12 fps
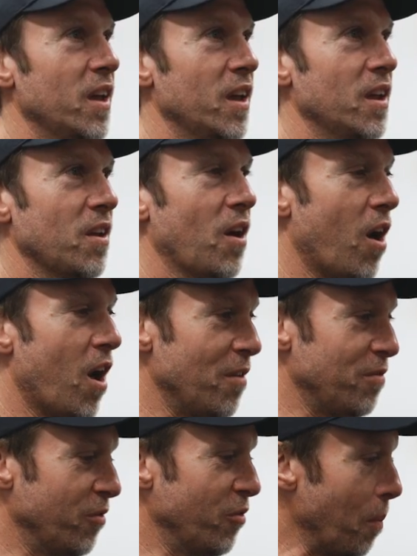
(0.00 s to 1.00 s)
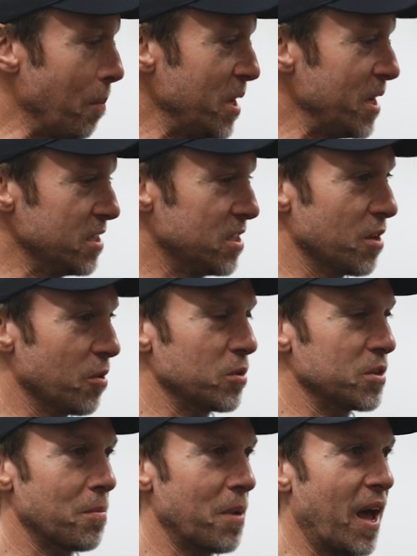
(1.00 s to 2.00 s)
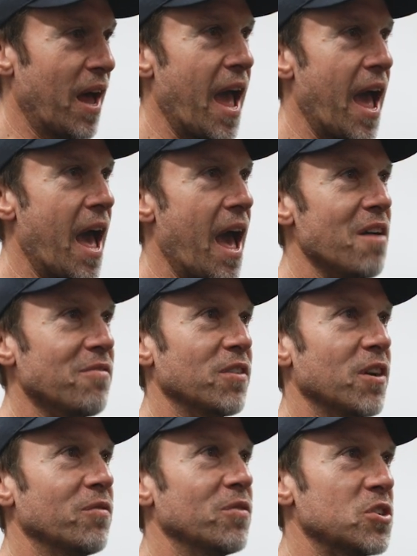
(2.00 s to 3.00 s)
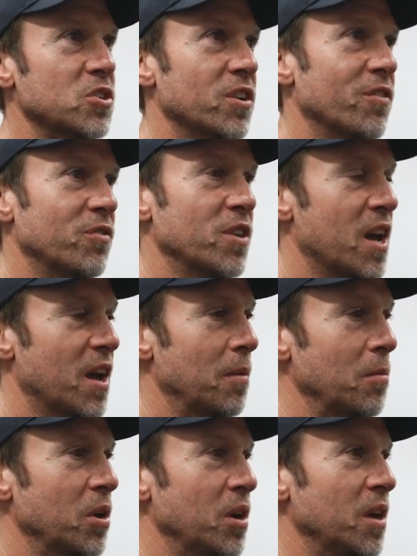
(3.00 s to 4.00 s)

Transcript: and off of a piece that was about half of the shift knob,